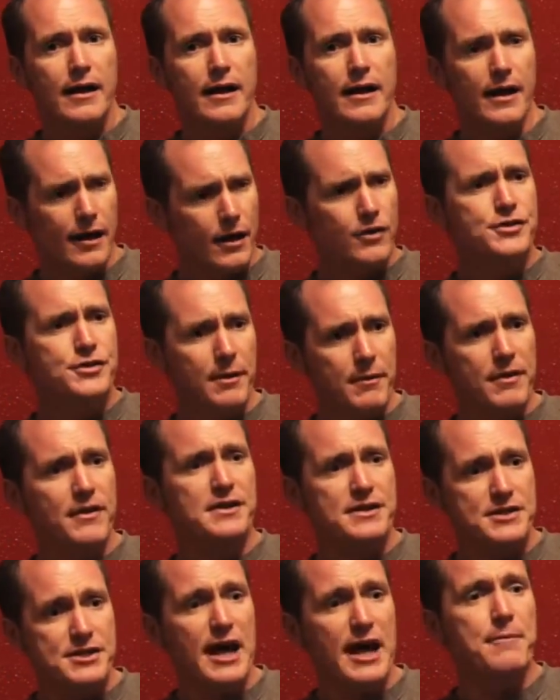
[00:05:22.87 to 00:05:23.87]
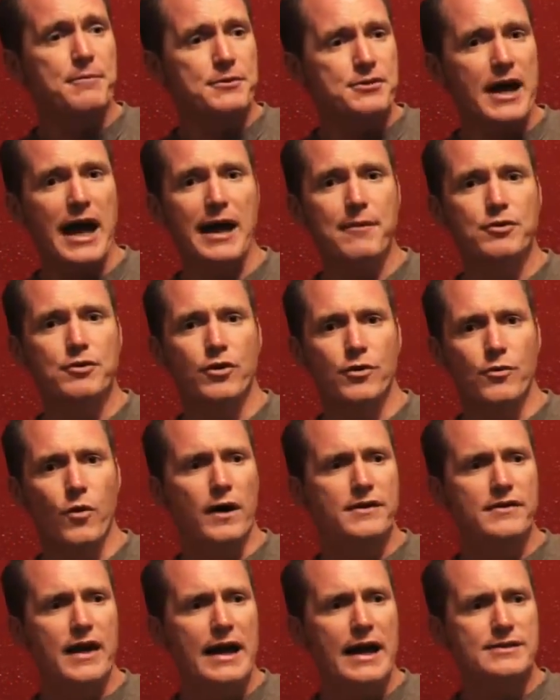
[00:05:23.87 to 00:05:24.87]
you know, some of the disciples came to him
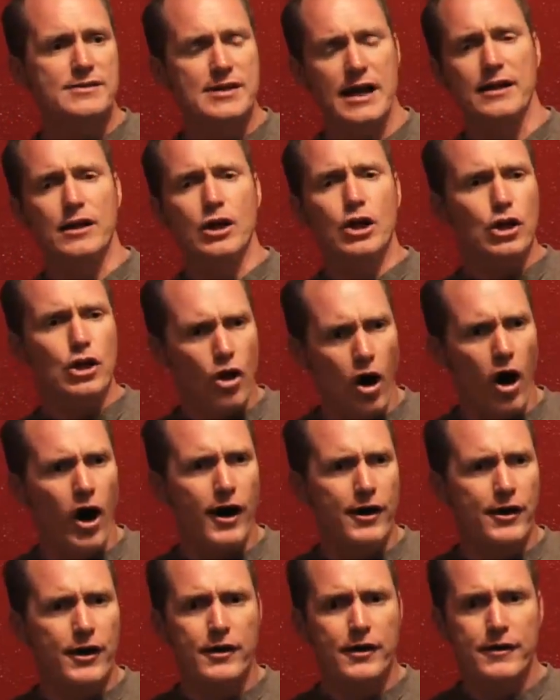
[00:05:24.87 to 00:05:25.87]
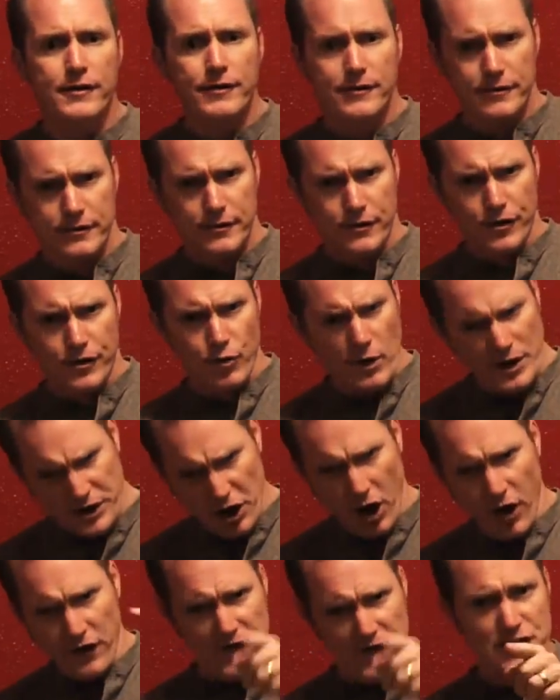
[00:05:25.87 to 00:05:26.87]
one day and said, Lord, we
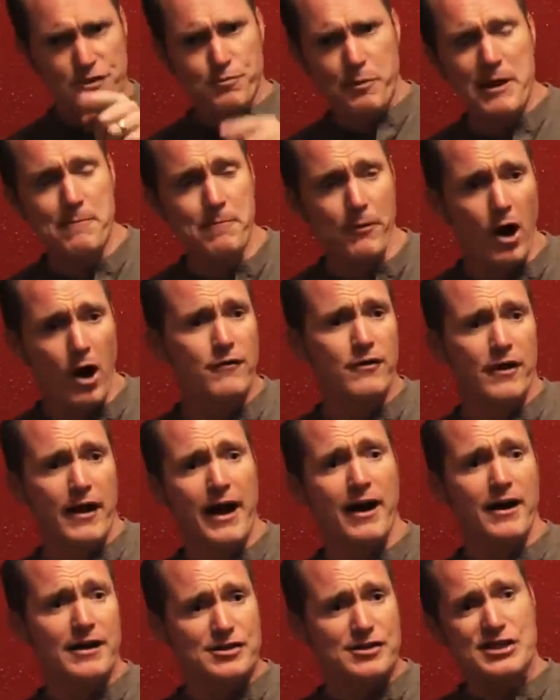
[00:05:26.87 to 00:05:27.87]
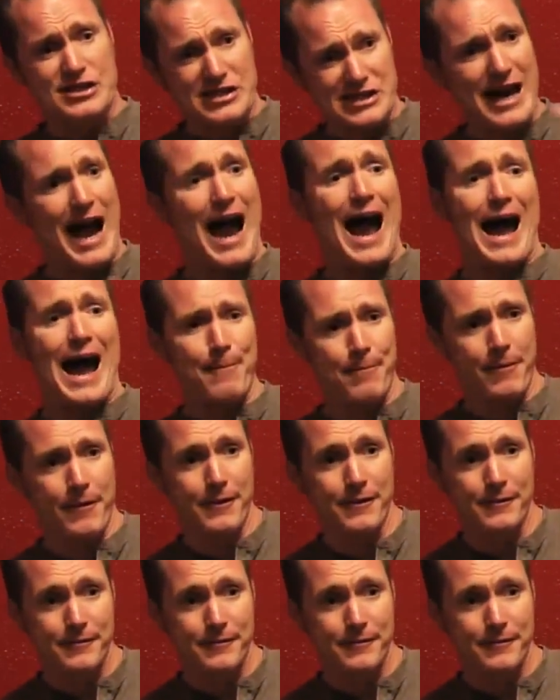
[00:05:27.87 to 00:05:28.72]
told these people over there to stop.